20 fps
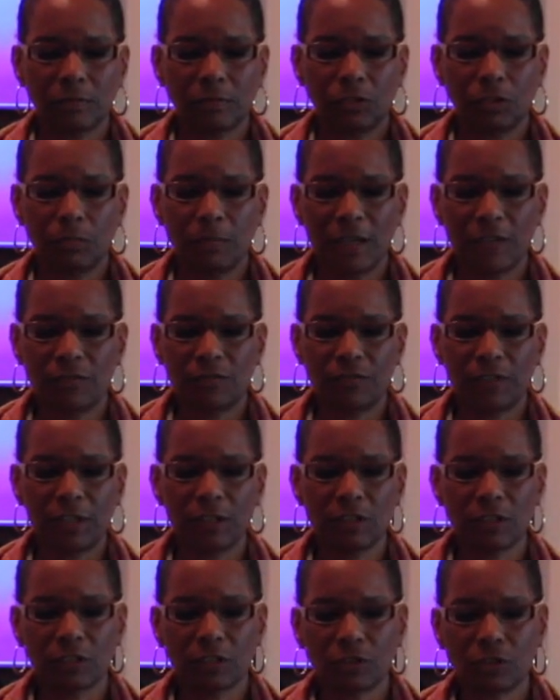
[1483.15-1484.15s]
You may
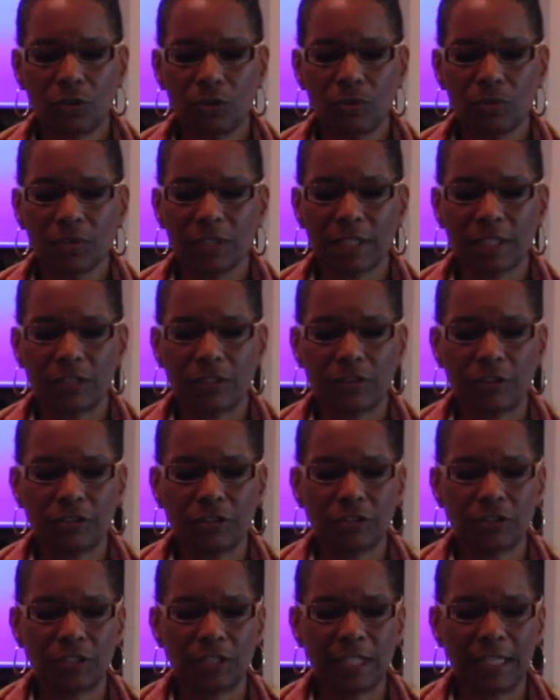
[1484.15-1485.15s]
feel a coolness on
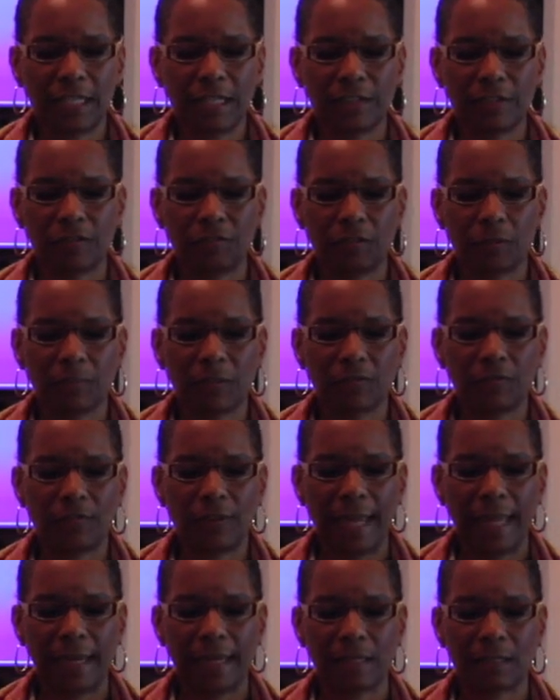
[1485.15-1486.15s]
your skin from the
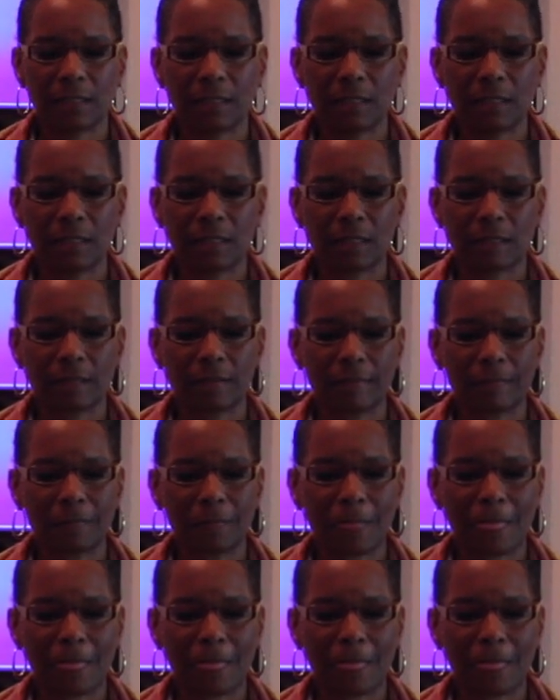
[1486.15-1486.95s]
fans